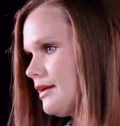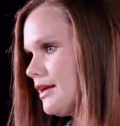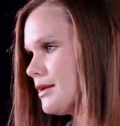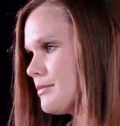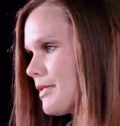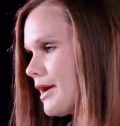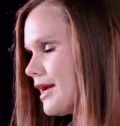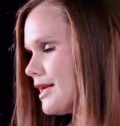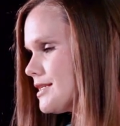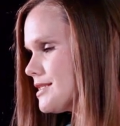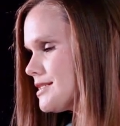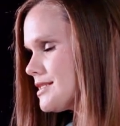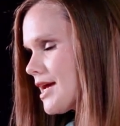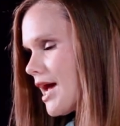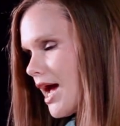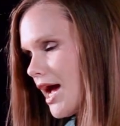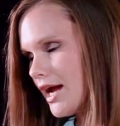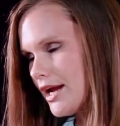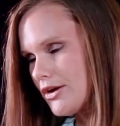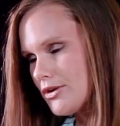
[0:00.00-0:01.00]
in my
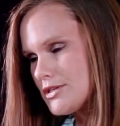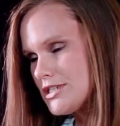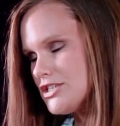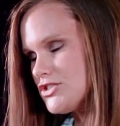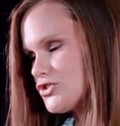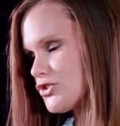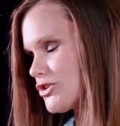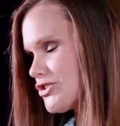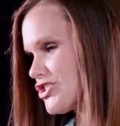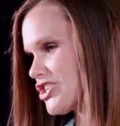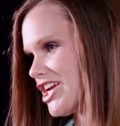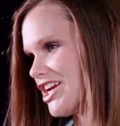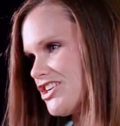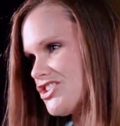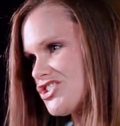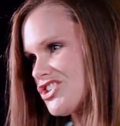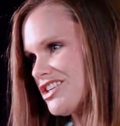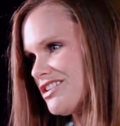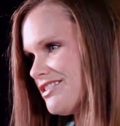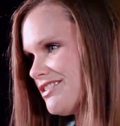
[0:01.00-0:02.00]
entire teacher
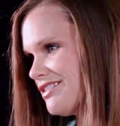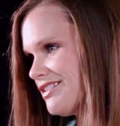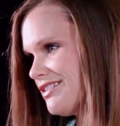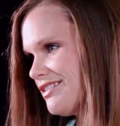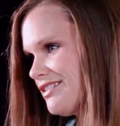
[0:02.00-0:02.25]
education.